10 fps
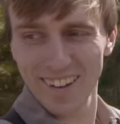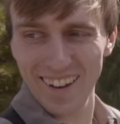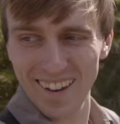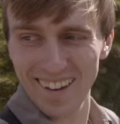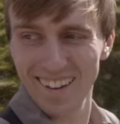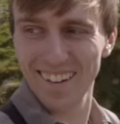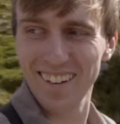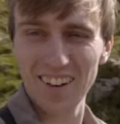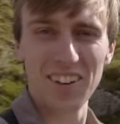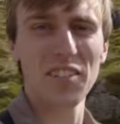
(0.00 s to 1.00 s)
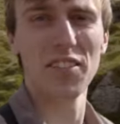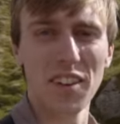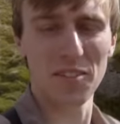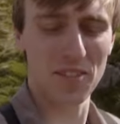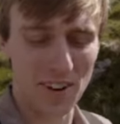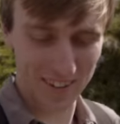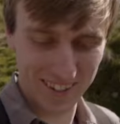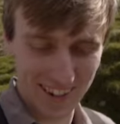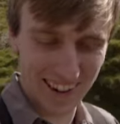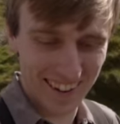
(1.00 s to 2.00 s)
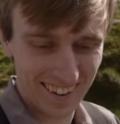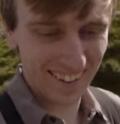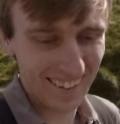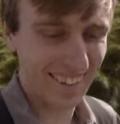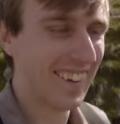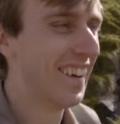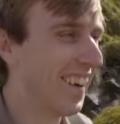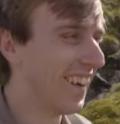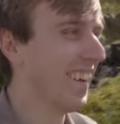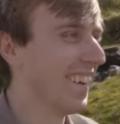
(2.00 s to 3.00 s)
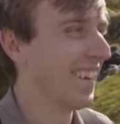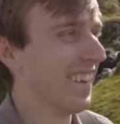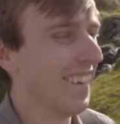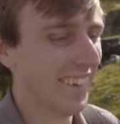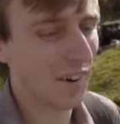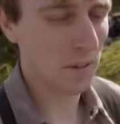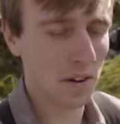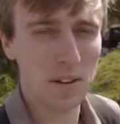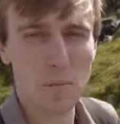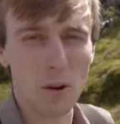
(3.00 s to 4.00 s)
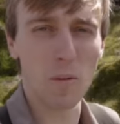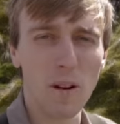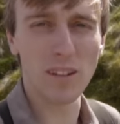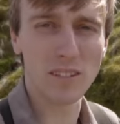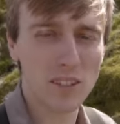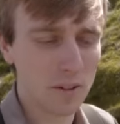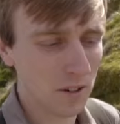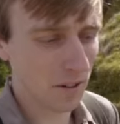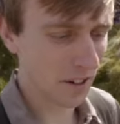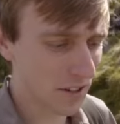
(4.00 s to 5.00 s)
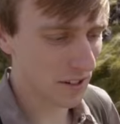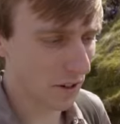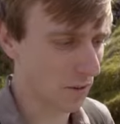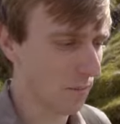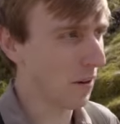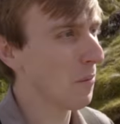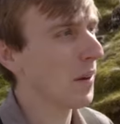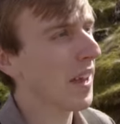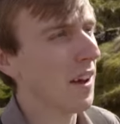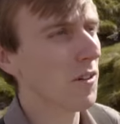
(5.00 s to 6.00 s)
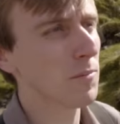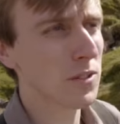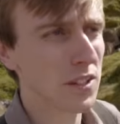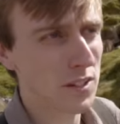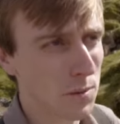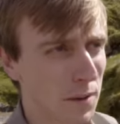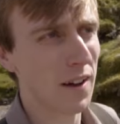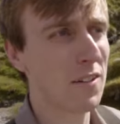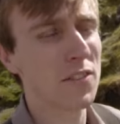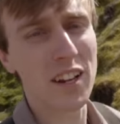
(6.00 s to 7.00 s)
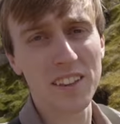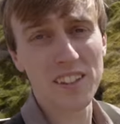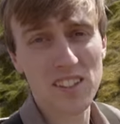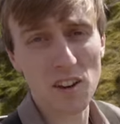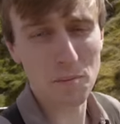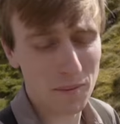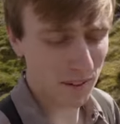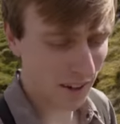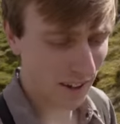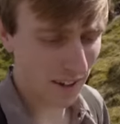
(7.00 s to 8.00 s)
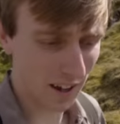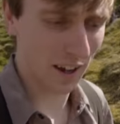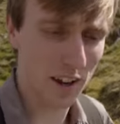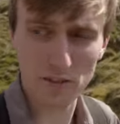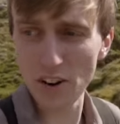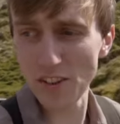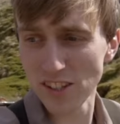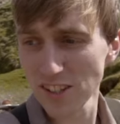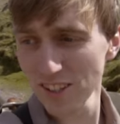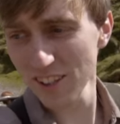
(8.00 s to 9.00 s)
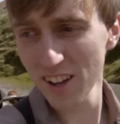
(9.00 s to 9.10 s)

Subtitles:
Yeah. Oh, even though we've got one, yeah. We only bought one, so we don't want to use it up. When we get up to the top of Helvellyn, there's no rivers.